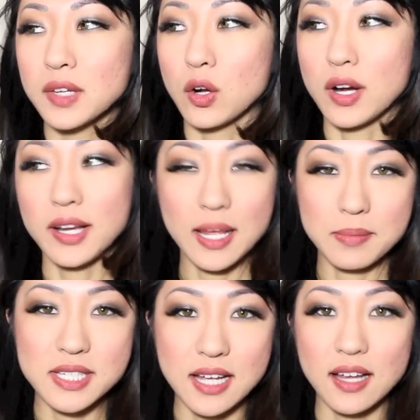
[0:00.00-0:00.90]
or on
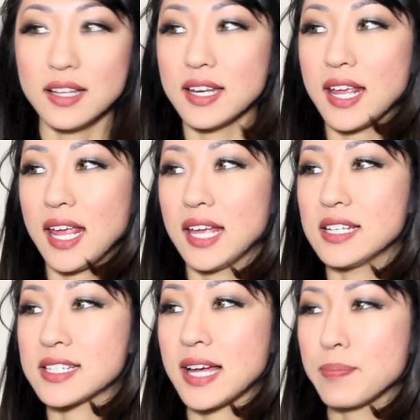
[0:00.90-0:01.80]
Amazon.
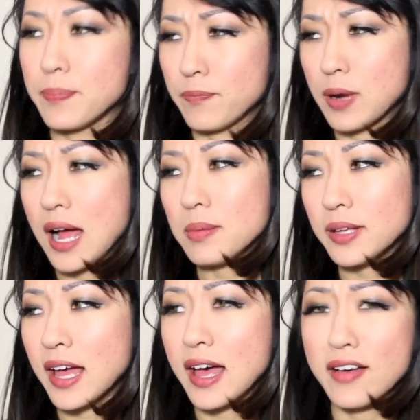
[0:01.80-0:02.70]
And I
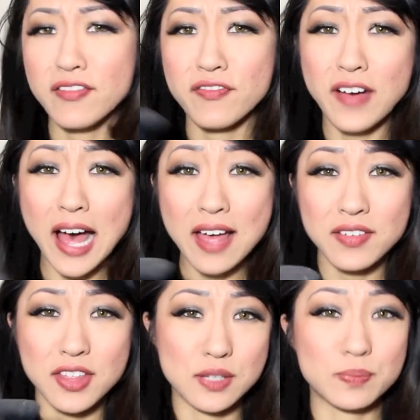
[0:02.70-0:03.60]
probably have
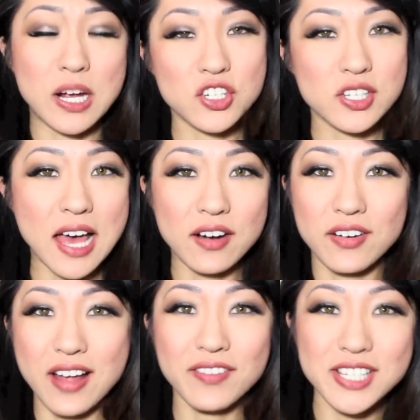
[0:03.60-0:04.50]
5 of these brushes. I don't
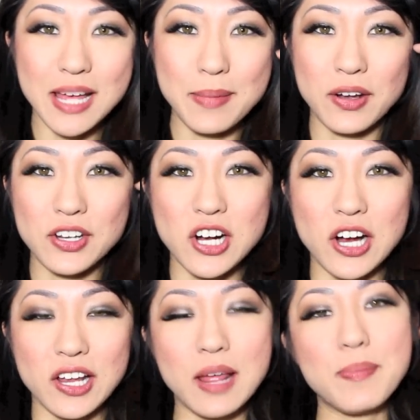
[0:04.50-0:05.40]
know, every time I go to
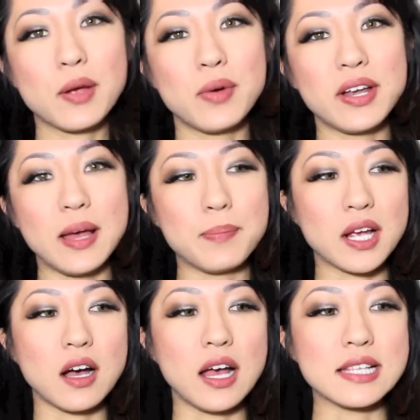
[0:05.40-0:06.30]
Target, I pick one up
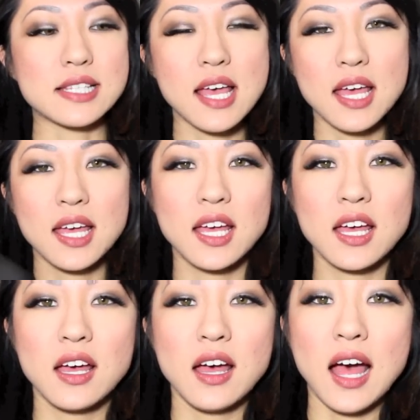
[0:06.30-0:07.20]
because
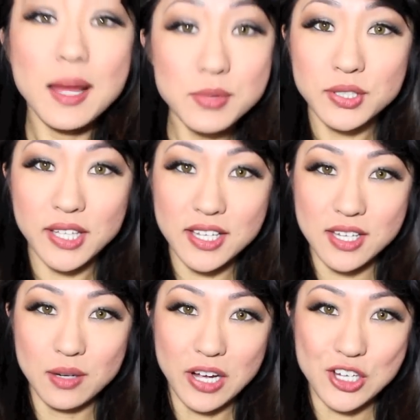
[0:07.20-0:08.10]
I'm too
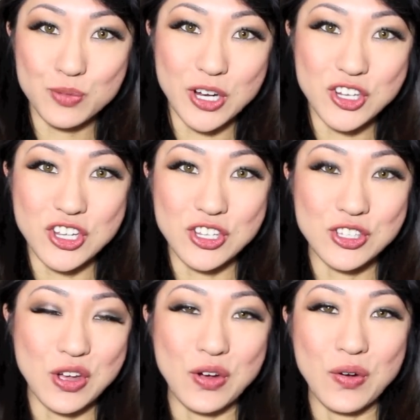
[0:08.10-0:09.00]
lazy to wash brushes,
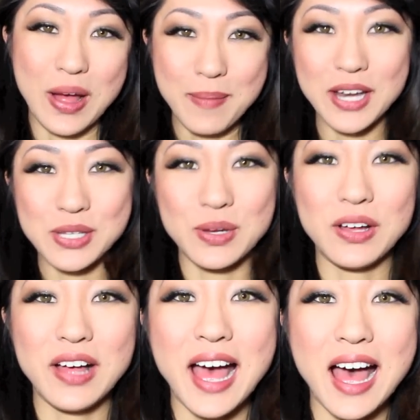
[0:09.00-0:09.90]
so I might as
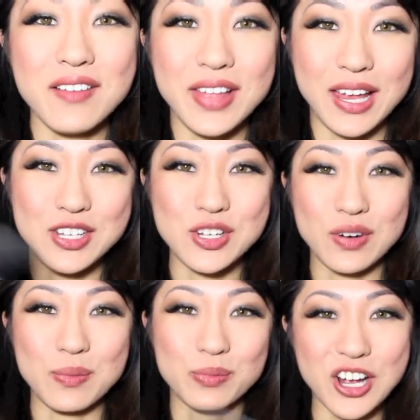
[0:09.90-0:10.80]
well have like a
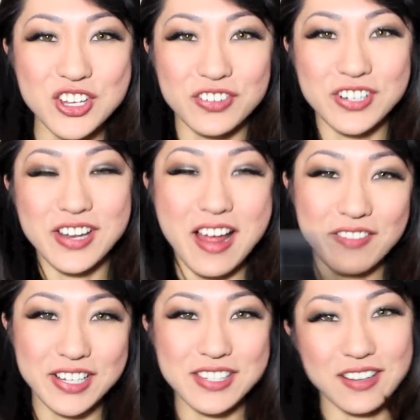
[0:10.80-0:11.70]
different brush for
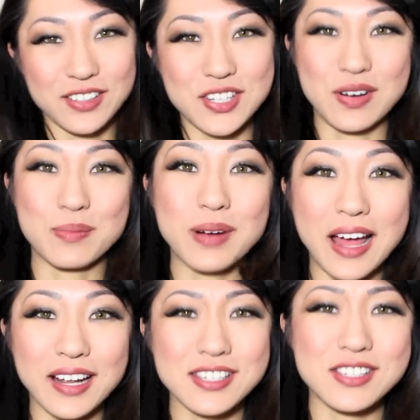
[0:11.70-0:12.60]
every single different
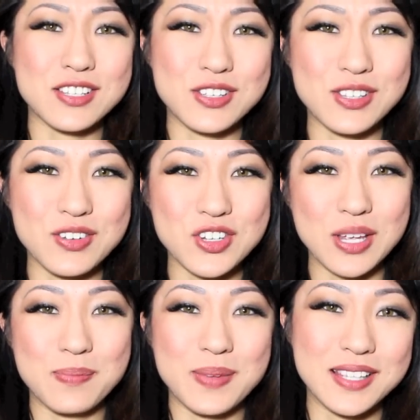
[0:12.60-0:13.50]
product since they're so
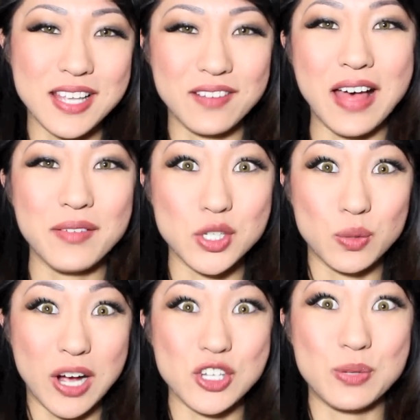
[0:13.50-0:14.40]
cheap instead of having
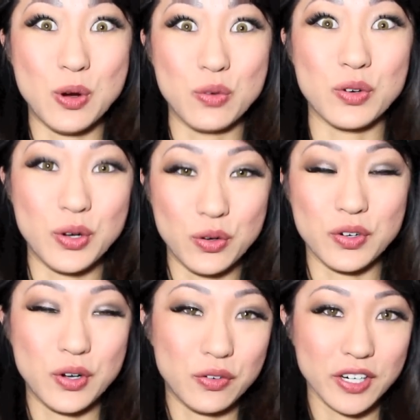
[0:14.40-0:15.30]
to wash them over and
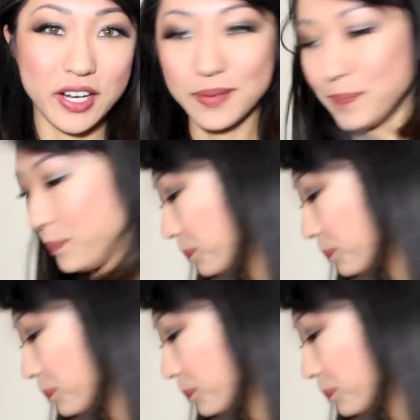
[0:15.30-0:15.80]
over and over again.